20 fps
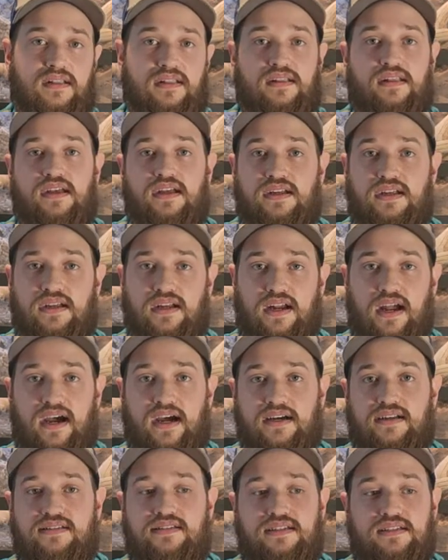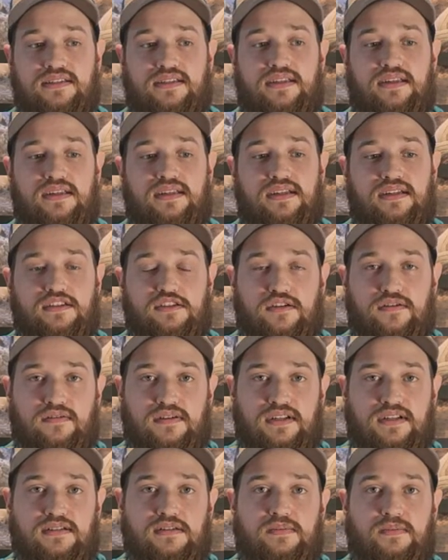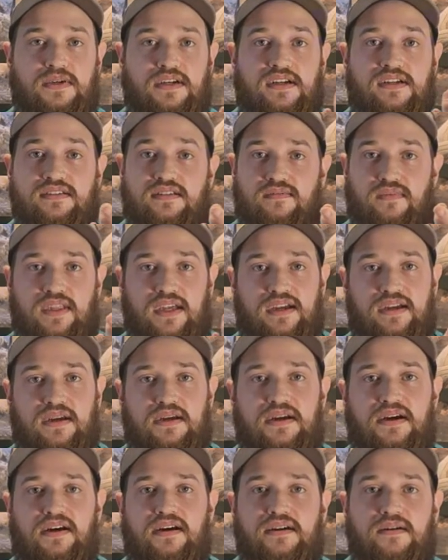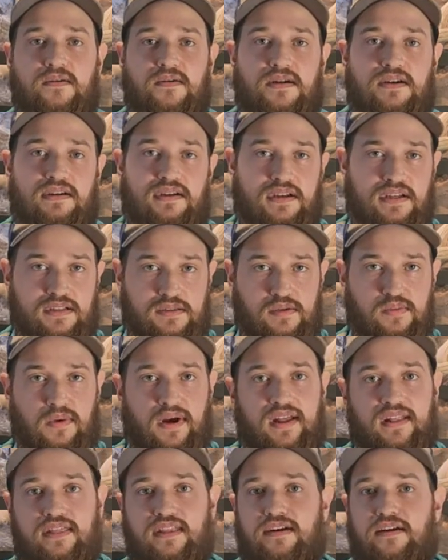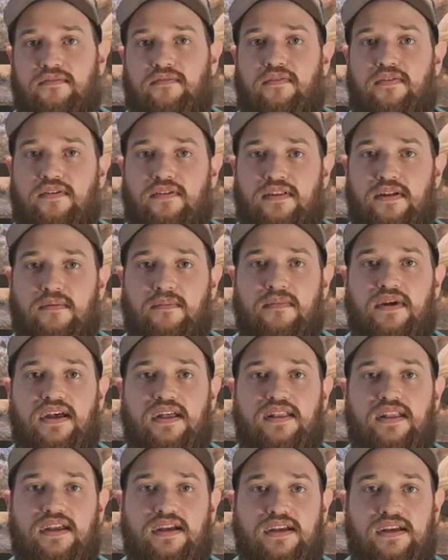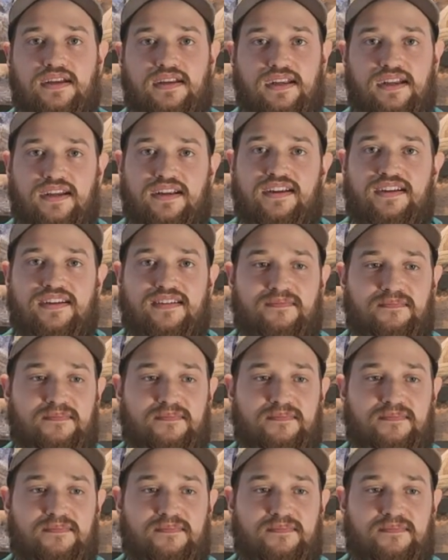They need access to these greens because if they get hungry, it's right there for them and they can eat it.